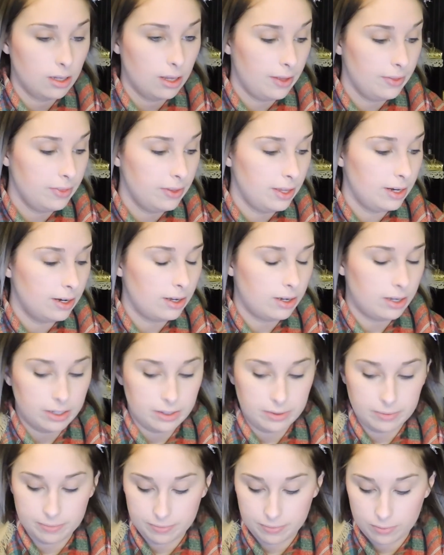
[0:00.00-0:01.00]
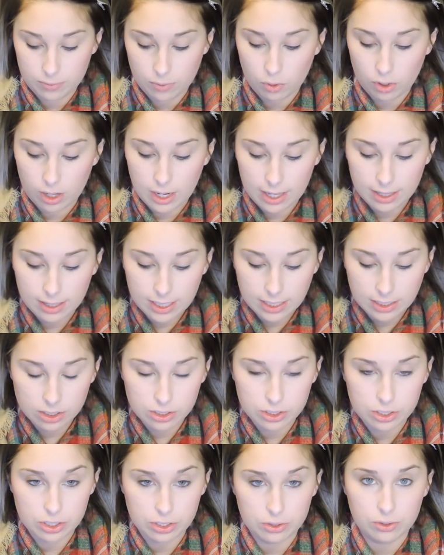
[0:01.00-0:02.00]
And then what I like to
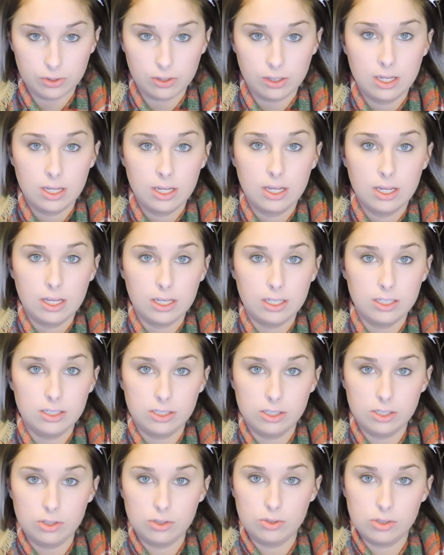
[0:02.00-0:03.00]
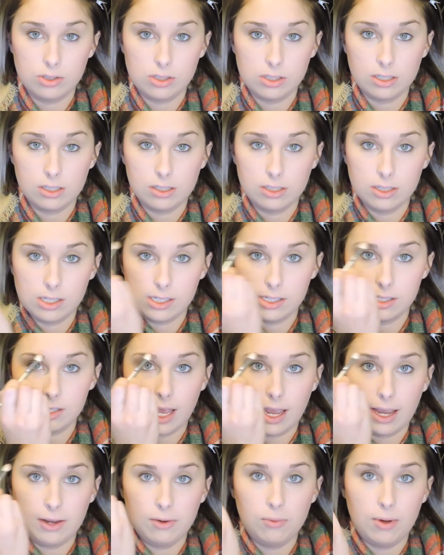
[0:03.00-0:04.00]
do is use
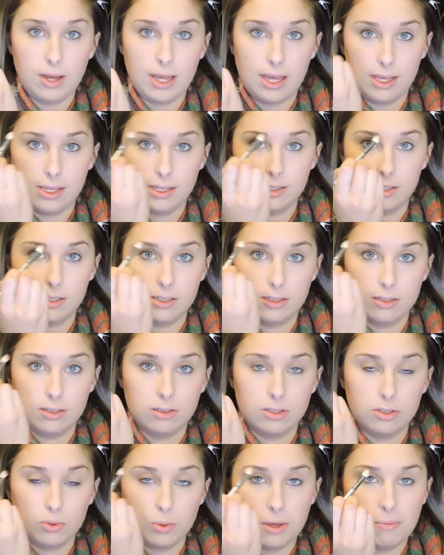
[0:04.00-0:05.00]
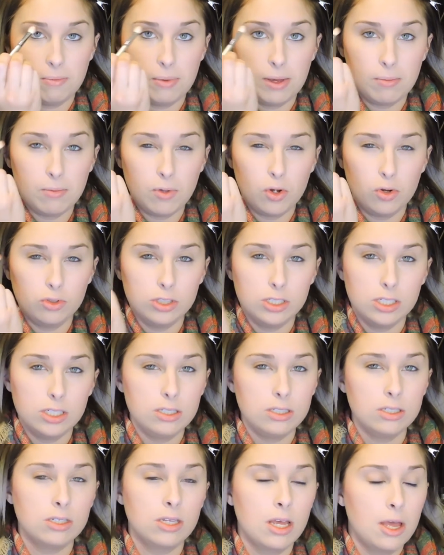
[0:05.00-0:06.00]
sideways sweeping
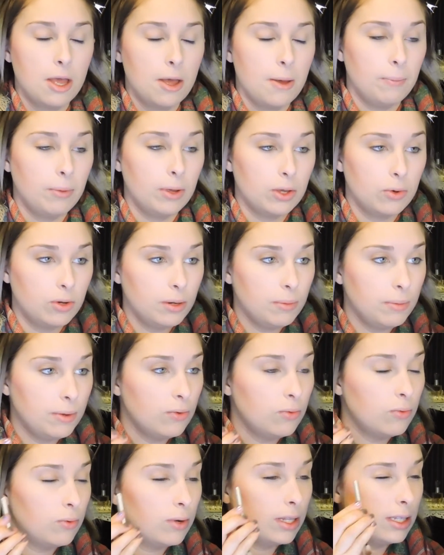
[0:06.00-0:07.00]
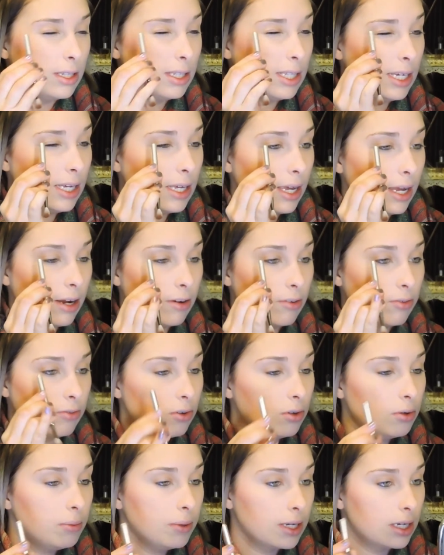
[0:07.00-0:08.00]
motions, but you want to be really
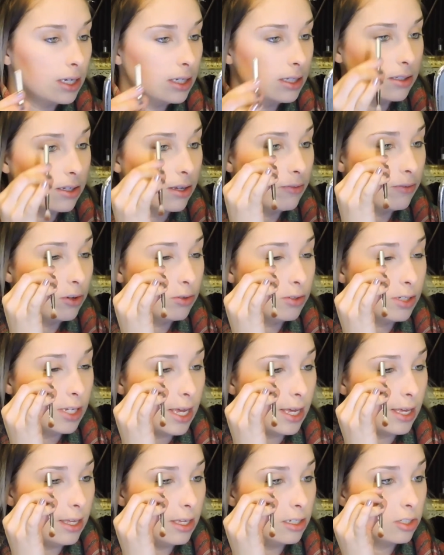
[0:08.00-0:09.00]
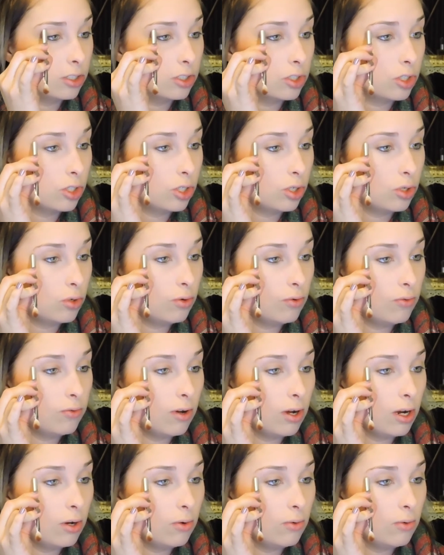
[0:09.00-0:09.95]
careful because if you take it too far